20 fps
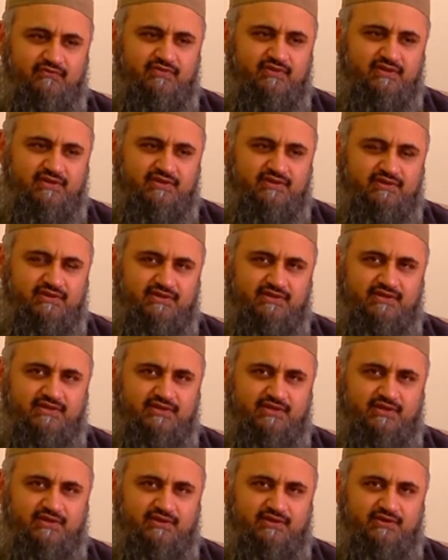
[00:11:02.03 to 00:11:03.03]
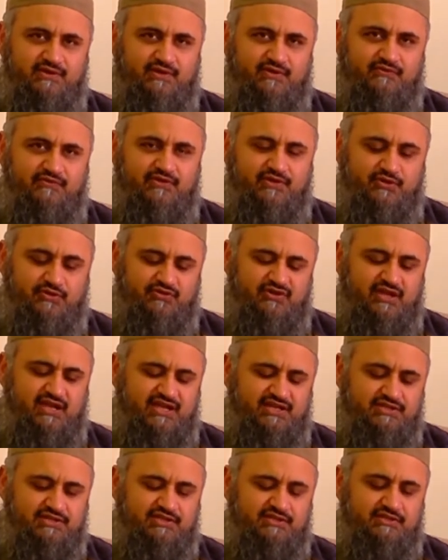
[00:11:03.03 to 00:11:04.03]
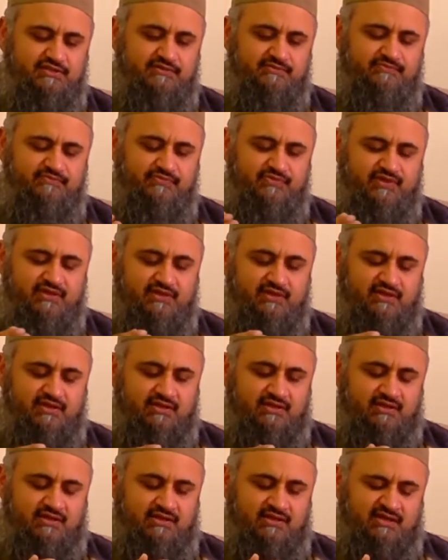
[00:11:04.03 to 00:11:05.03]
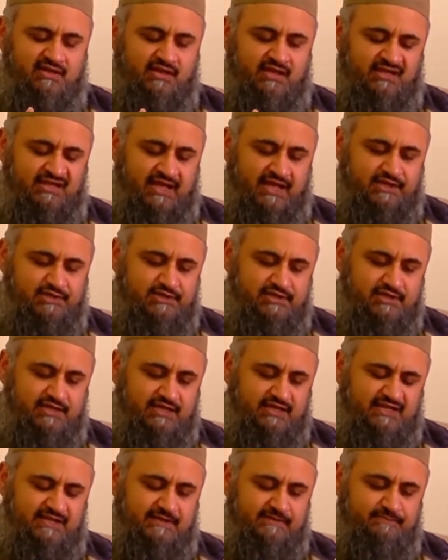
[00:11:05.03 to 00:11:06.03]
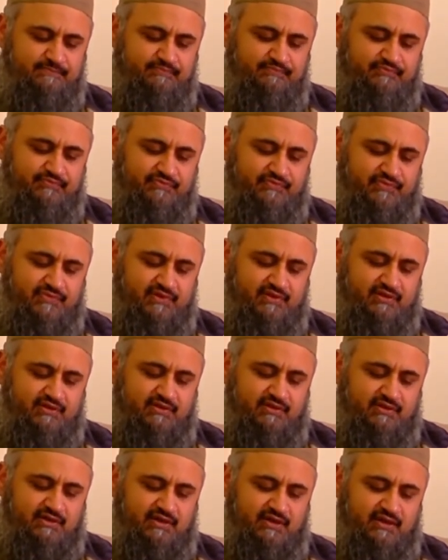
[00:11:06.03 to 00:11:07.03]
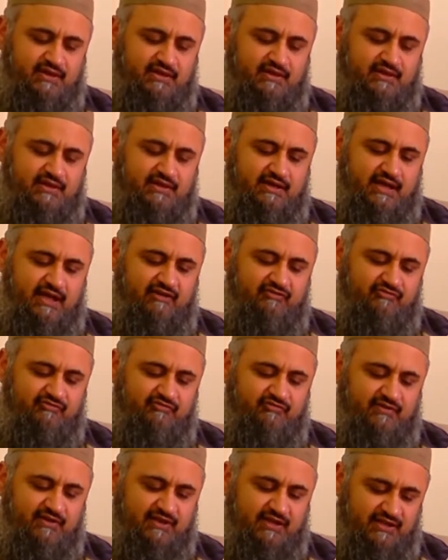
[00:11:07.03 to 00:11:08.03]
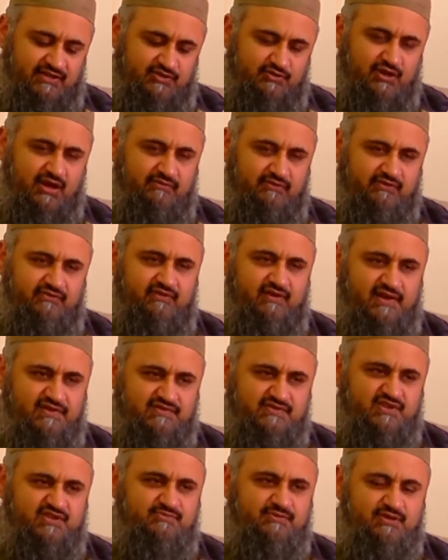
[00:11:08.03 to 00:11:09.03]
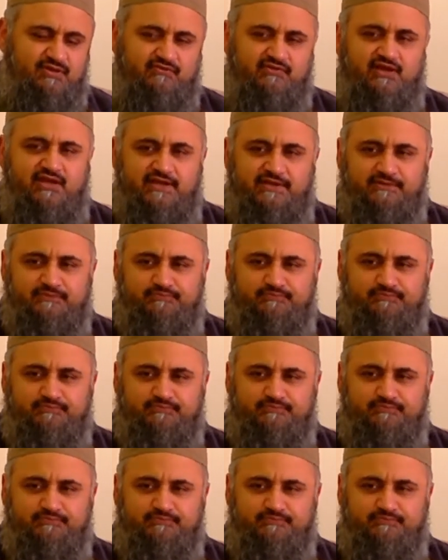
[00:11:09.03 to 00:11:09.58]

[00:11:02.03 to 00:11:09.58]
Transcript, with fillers: the you know of the creation can actually uh, have can travel faster than the speed of light.